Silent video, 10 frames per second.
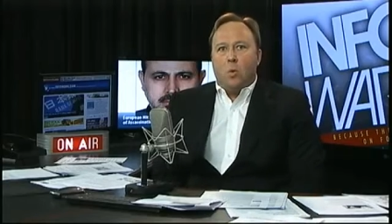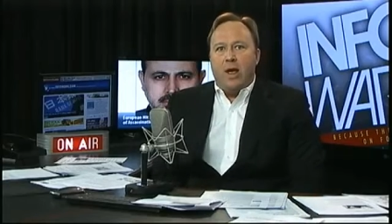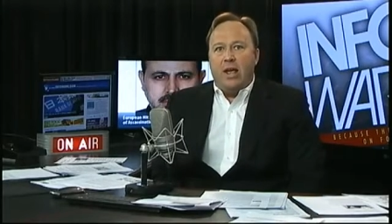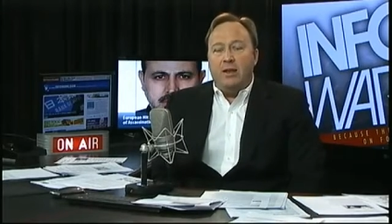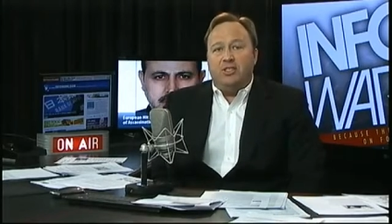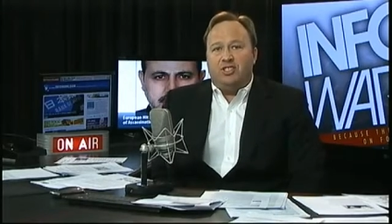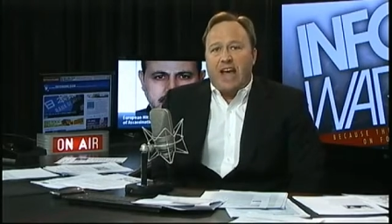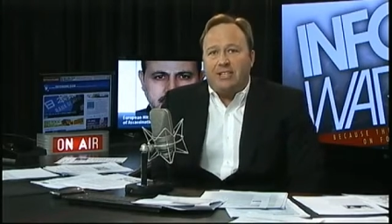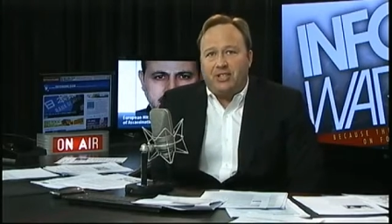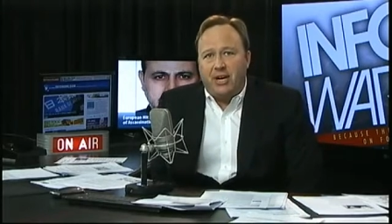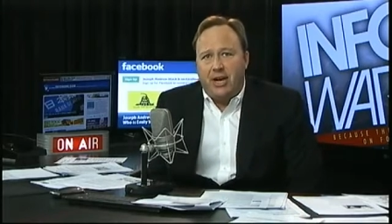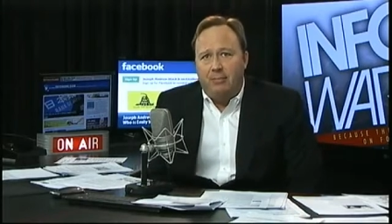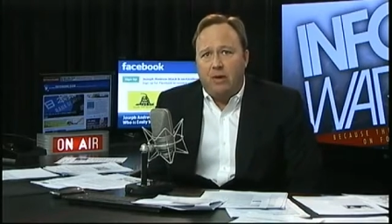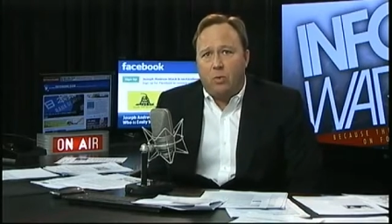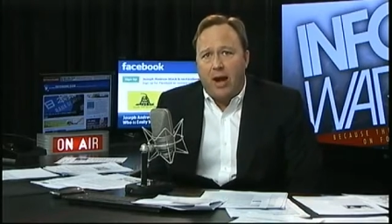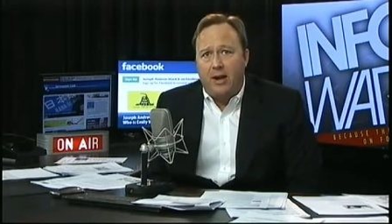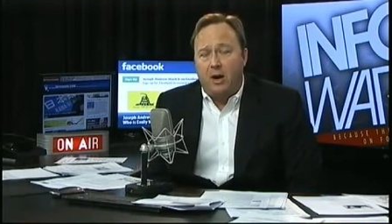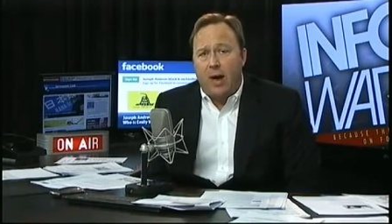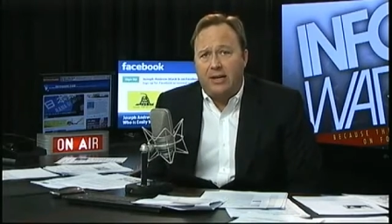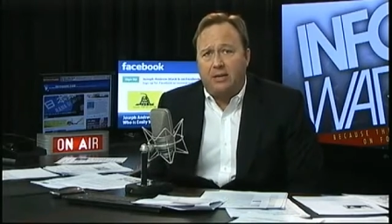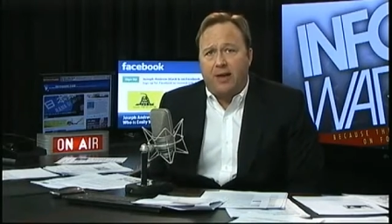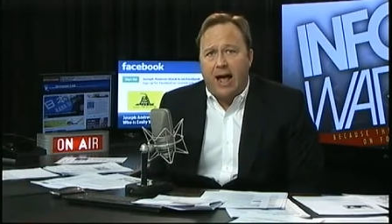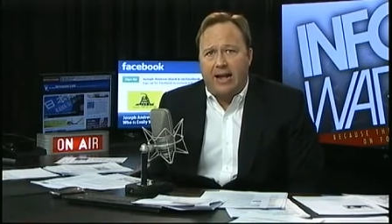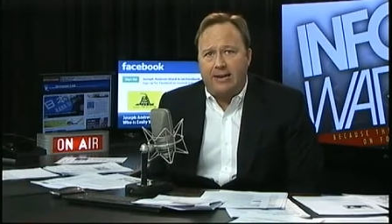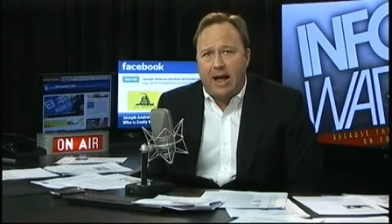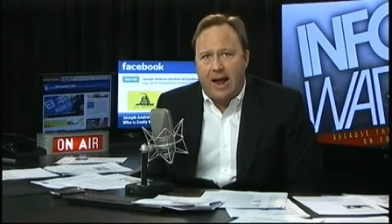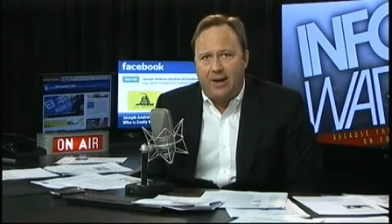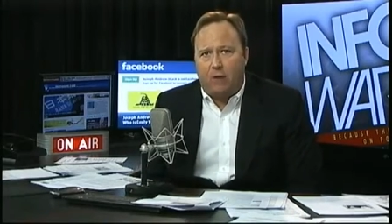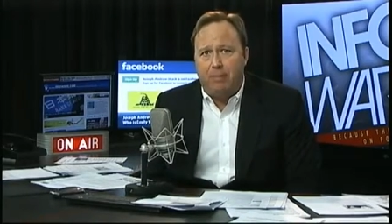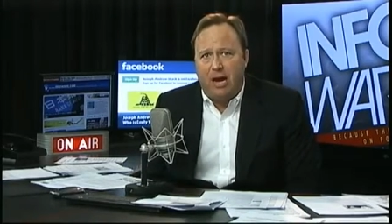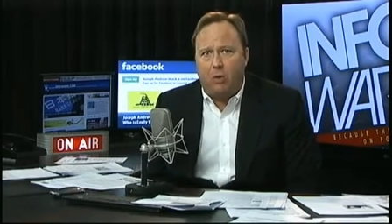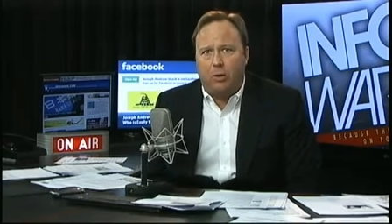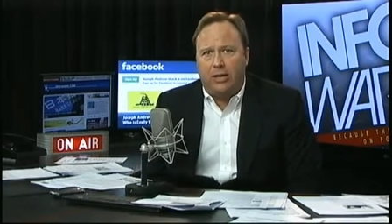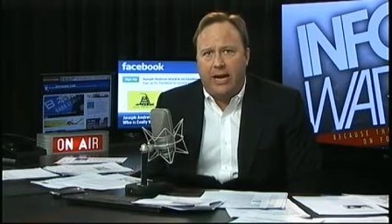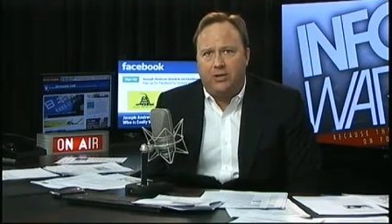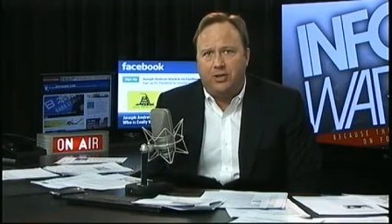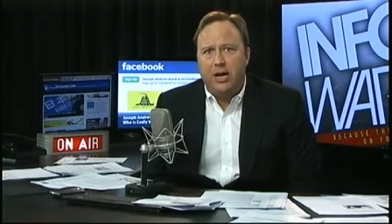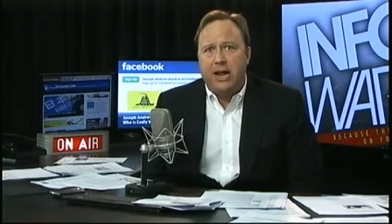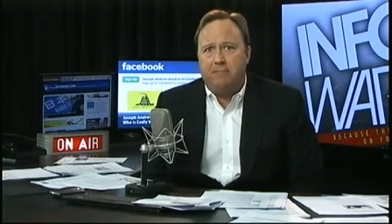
When cesium and radioactive iodine are being released,